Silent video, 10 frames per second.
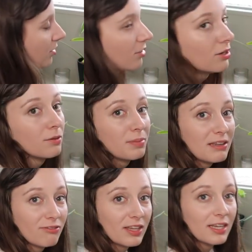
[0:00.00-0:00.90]
good old
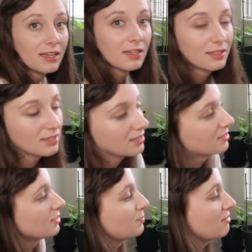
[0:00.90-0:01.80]
Beefy.
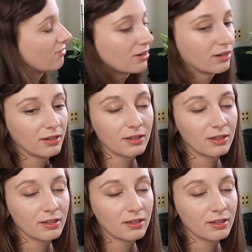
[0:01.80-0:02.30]
This is Beefo.